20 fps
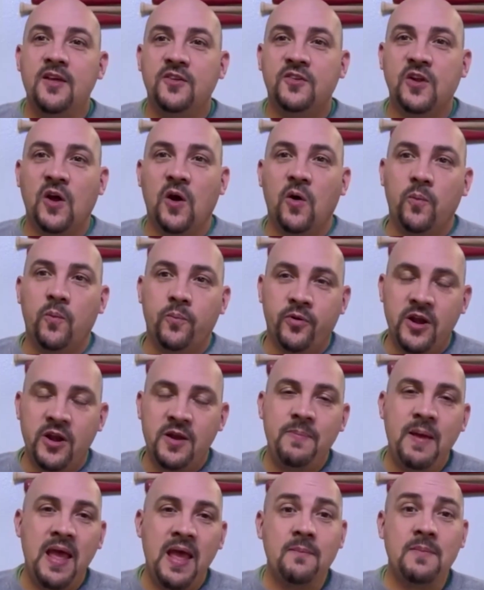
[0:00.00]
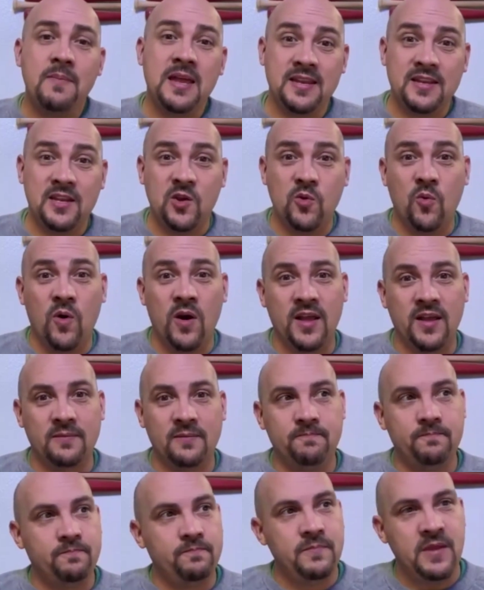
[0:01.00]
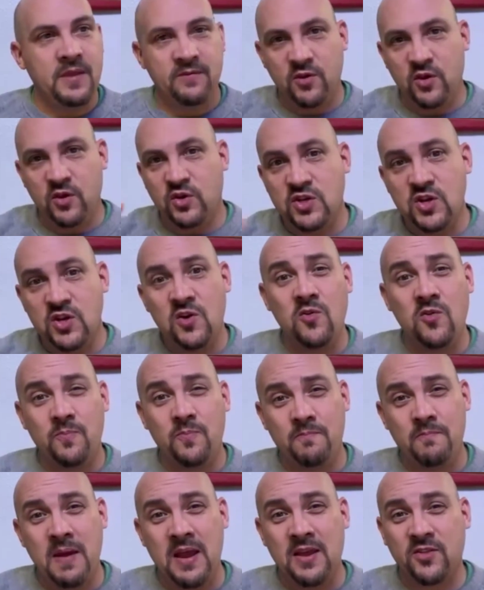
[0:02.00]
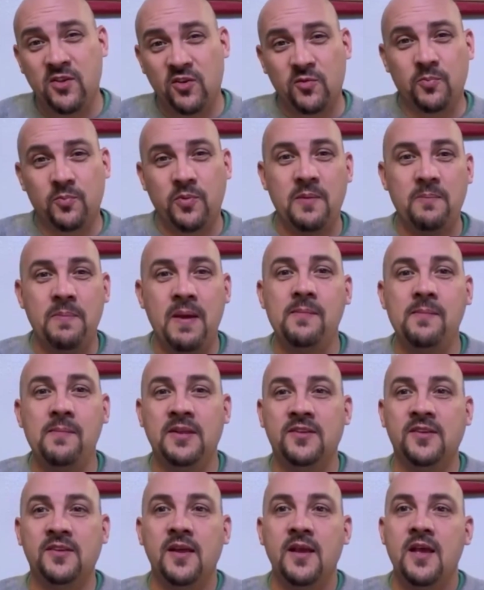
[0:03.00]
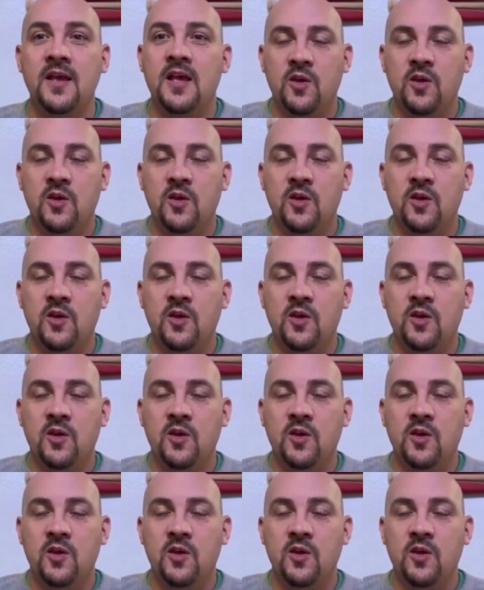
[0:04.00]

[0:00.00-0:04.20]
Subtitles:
So prepayment, you want to, if you do make those prepayments,